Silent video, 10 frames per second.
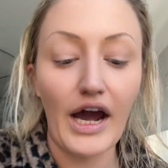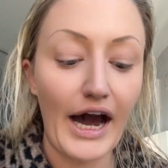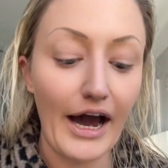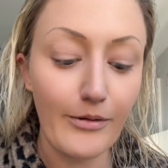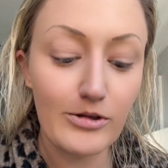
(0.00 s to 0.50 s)

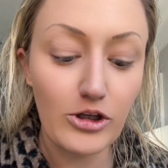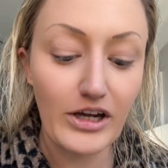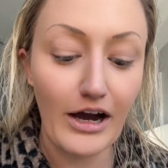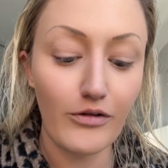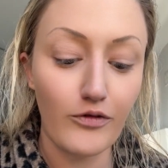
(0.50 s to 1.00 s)
I would look
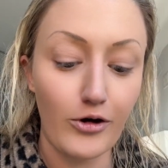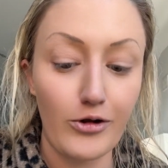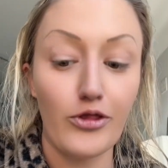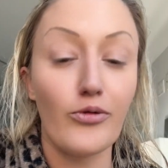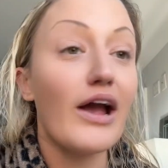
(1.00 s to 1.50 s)
out for
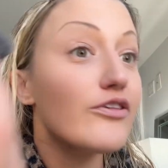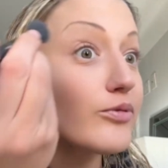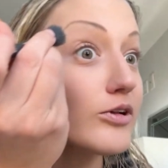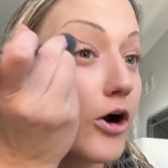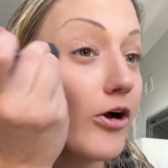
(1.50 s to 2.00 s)
threats
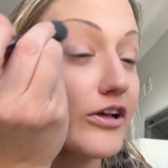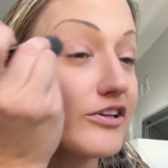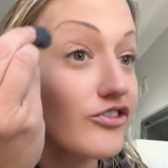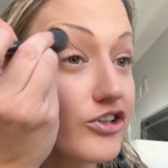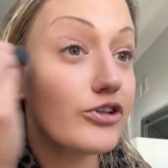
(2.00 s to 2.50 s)
regarding
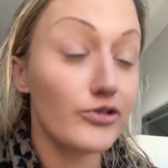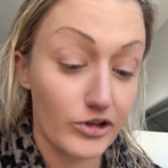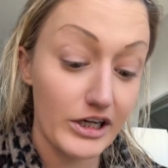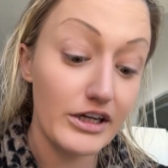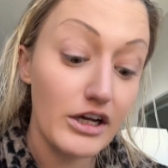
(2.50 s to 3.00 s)
the
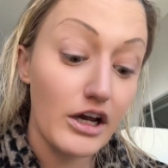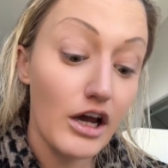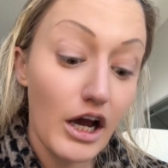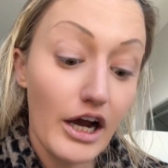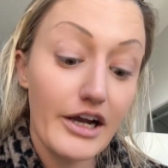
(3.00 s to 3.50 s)
children,
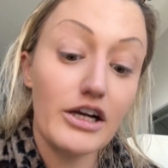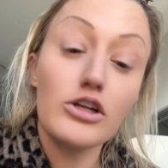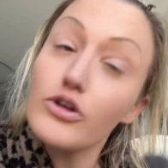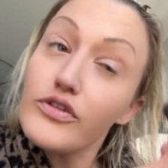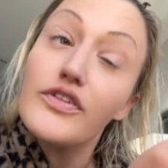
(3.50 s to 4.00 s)

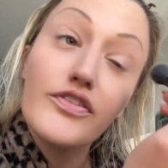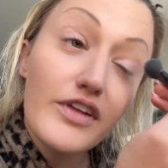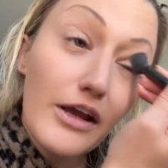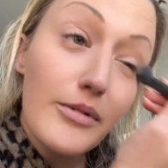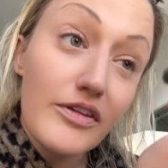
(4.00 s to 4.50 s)
conclusive
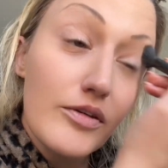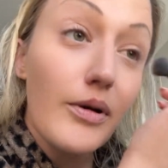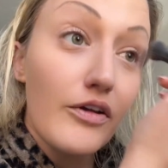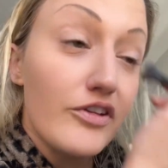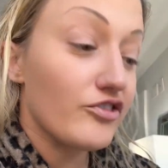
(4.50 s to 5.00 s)
statements
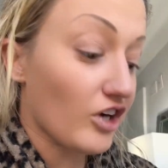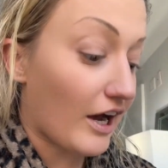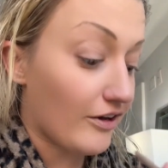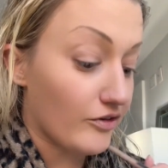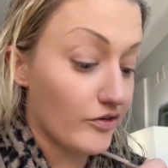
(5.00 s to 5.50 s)
about the
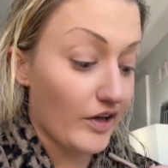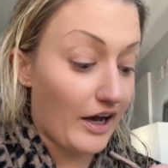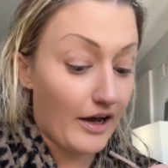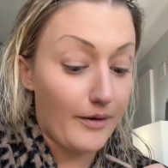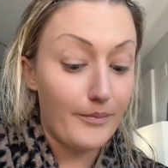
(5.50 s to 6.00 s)
child's
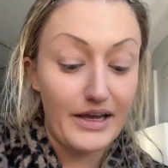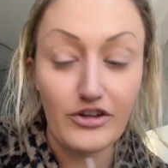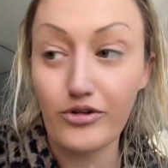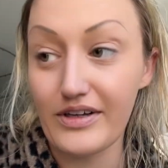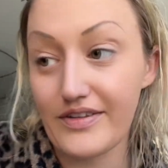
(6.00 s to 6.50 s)

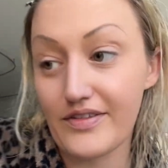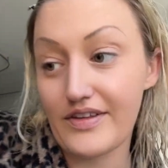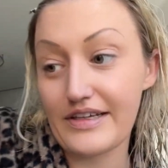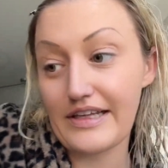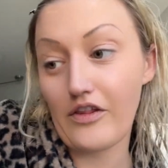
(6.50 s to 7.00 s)
interest in
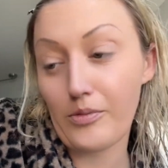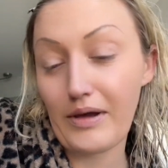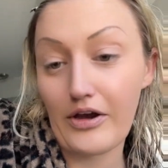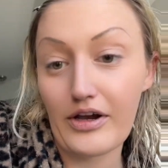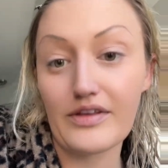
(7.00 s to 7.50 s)
seeing the other
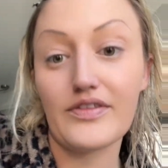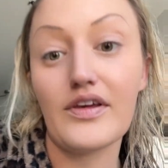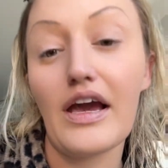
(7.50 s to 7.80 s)
parents.